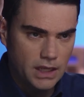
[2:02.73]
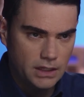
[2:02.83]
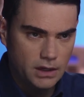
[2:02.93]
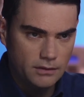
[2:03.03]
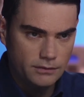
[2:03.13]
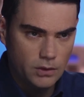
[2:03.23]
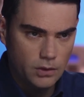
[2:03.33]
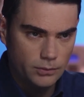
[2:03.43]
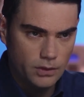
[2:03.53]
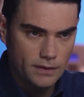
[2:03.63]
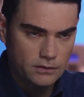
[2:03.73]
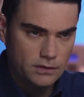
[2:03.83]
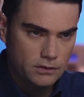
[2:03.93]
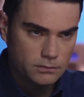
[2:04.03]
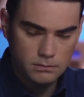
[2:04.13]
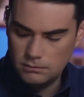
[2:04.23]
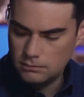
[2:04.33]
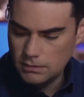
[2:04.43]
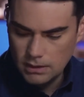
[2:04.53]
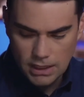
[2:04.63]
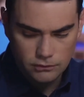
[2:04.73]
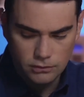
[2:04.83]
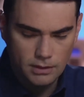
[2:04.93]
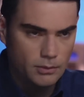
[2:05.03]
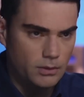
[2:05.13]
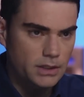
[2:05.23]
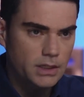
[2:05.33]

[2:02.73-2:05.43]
end of the Cold War. That's answer number one.